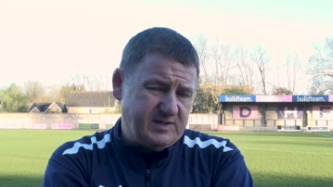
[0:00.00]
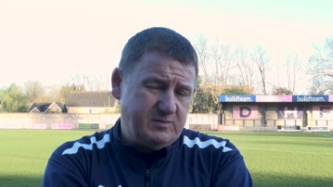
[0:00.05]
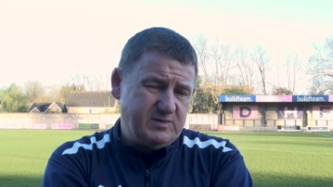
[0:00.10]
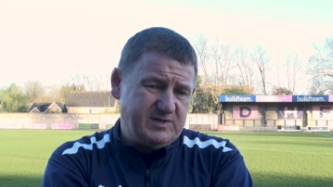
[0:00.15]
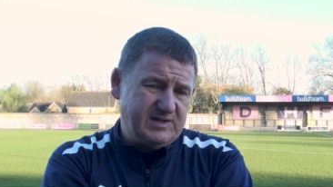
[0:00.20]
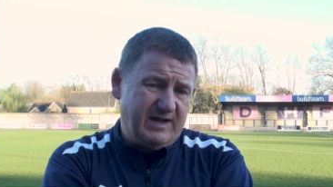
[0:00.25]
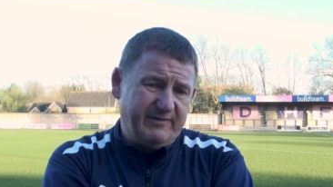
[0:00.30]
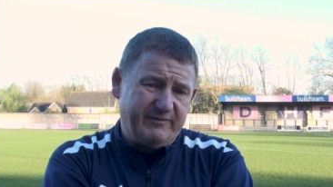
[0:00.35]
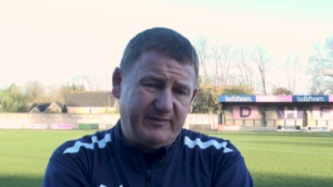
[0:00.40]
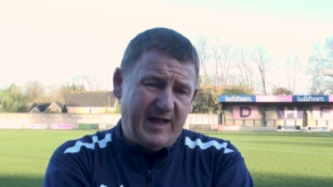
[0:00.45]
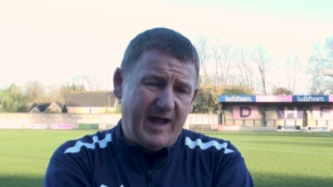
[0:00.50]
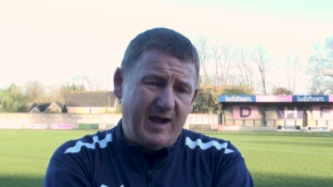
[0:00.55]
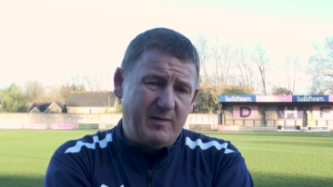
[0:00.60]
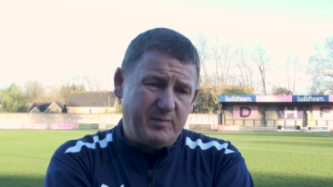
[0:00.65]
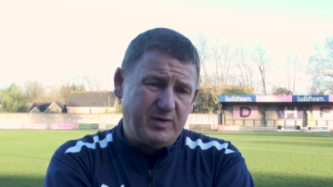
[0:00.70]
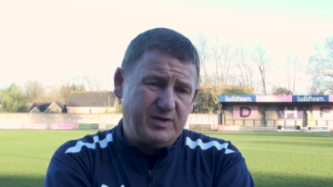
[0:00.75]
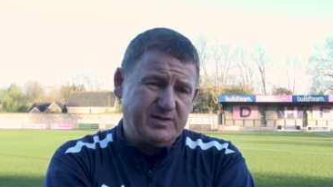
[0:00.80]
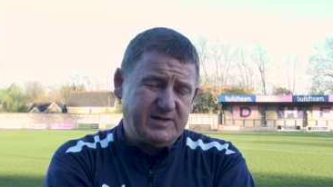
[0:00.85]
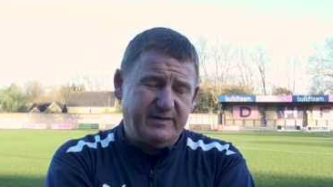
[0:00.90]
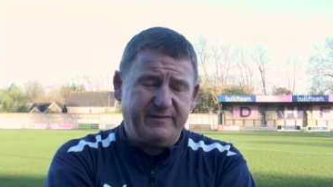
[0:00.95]
He was left
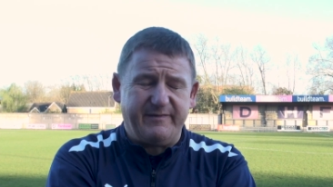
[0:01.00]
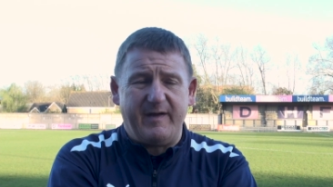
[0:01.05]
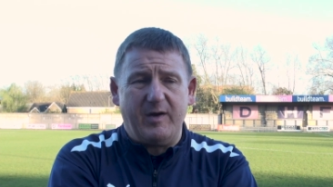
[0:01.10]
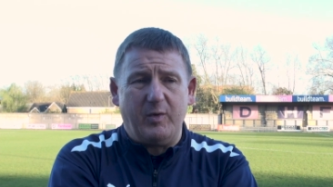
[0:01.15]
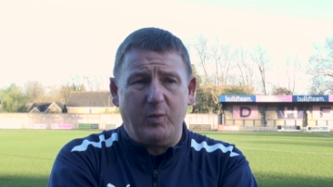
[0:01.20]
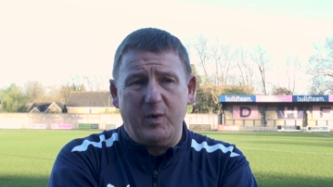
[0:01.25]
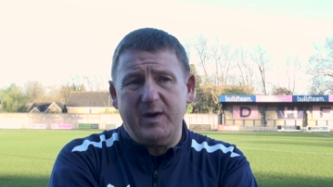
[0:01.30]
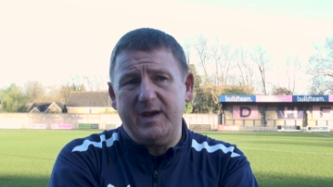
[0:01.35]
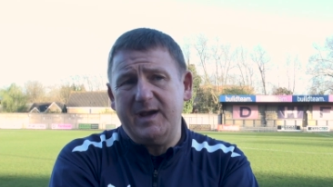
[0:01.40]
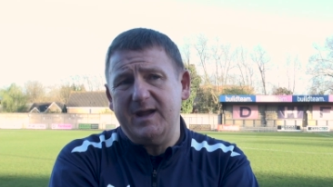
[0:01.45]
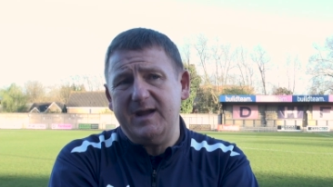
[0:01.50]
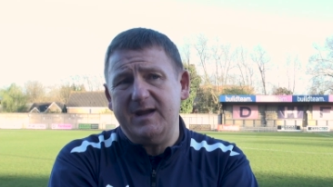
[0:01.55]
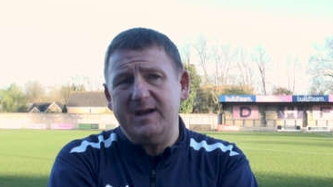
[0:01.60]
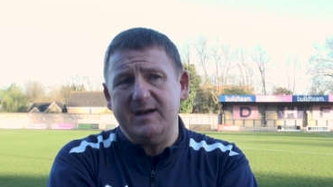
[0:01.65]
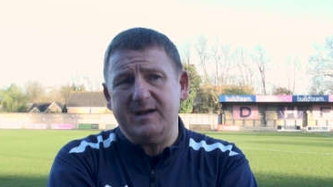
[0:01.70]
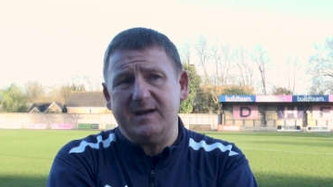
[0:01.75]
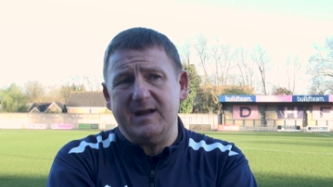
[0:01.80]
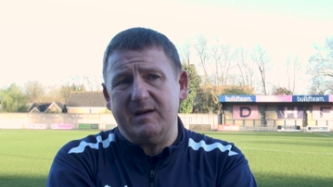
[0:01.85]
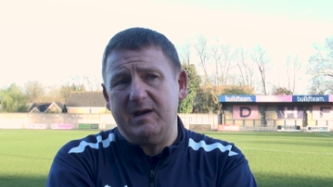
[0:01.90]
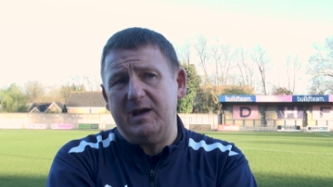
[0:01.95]
out because I felt we
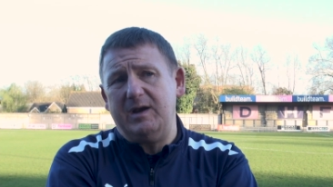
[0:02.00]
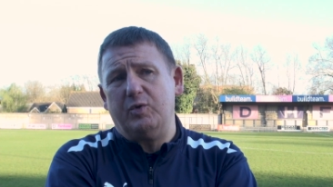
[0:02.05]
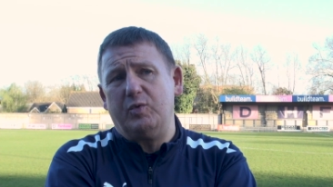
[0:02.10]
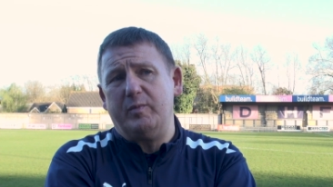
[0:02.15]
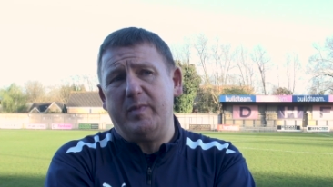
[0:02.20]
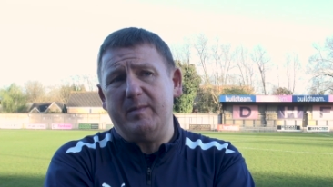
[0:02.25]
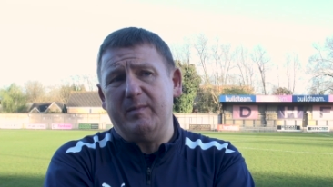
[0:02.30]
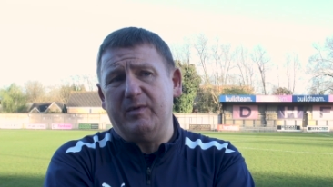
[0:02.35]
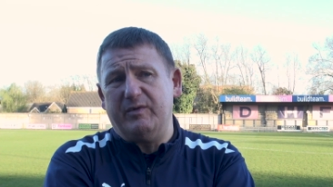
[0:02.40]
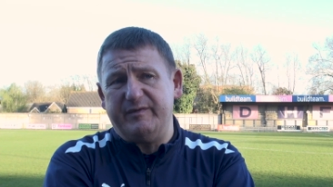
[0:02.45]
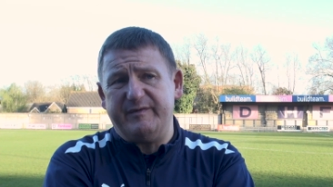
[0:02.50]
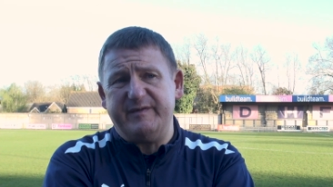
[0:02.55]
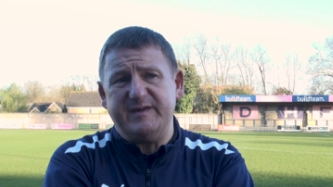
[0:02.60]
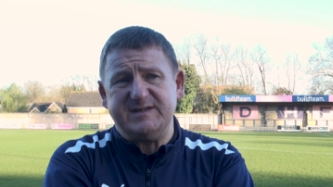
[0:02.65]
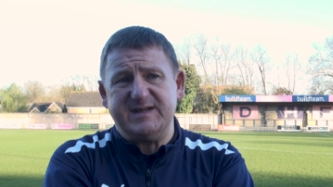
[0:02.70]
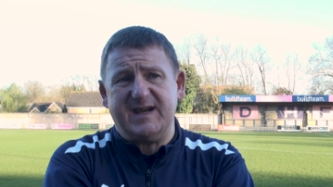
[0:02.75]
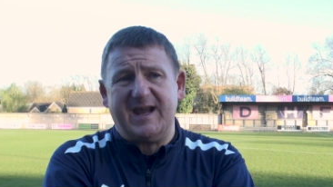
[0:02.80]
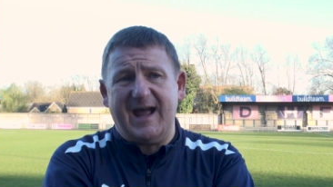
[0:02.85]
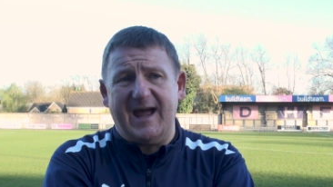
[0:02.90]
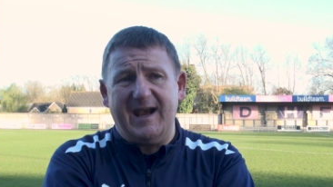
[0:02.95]
needed a little bit more
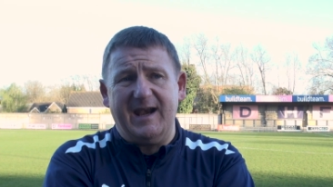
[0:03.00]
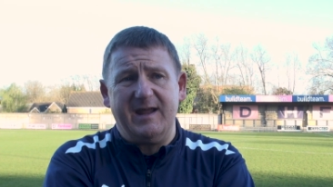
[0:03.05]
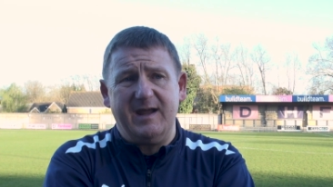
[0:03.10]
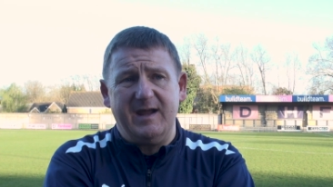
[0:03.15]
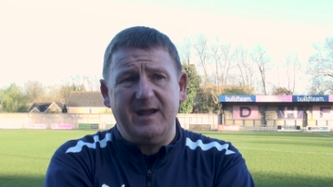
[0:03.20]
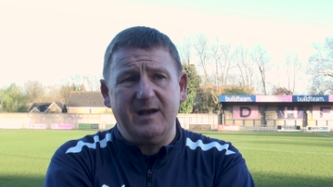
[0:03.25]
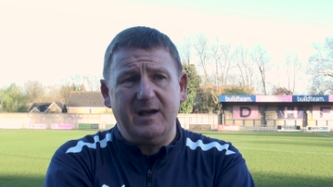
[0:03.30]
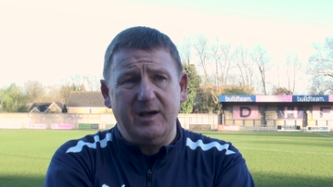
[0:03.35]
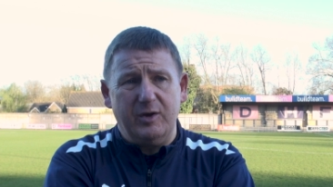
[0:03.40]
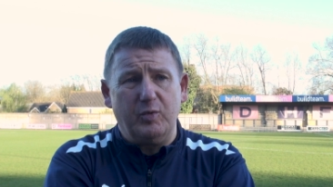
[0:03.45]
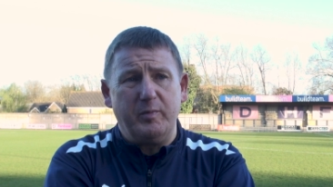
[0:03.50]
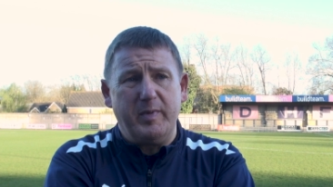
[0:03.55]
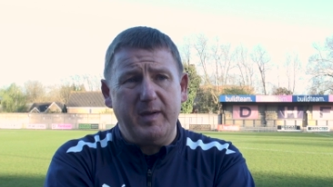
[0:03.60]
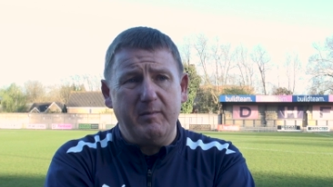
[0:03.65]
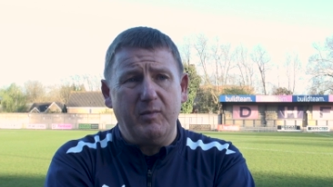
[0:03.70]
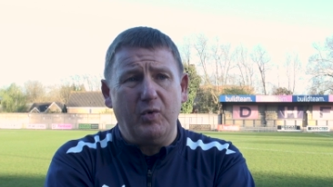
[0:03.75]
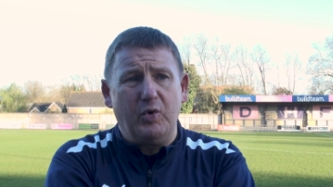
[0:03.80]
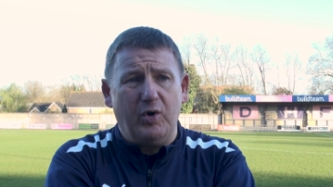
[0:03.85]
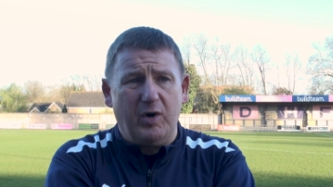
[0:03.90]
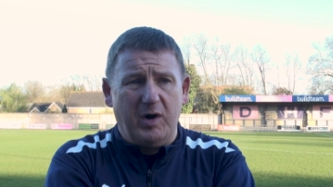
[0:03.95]
physicality and a little
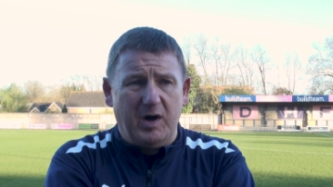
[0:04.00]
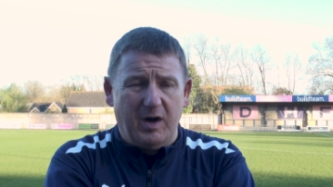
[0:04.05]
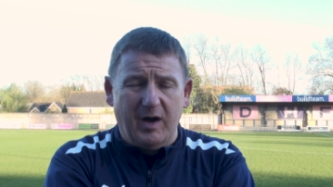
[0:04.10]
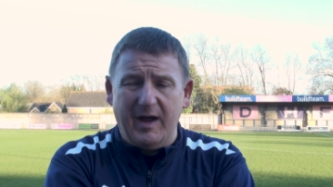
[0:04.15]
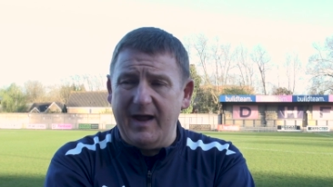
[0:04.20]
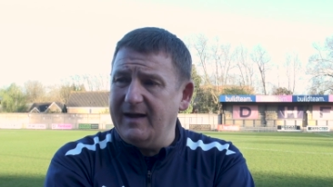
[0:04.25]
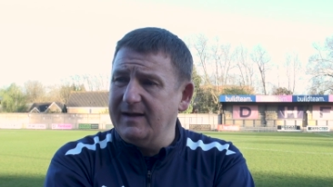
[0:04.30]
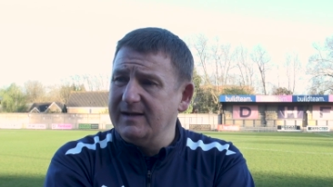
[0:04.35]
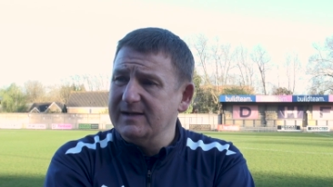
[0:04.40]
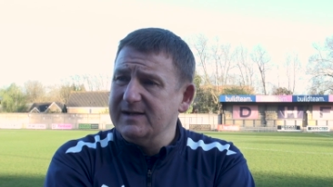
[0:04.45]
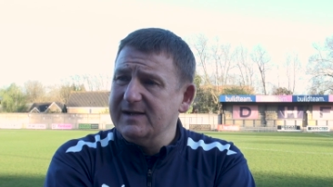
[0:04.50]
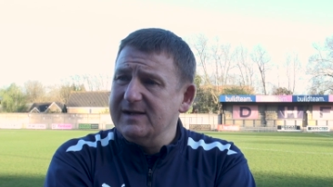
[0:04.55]
bit more height,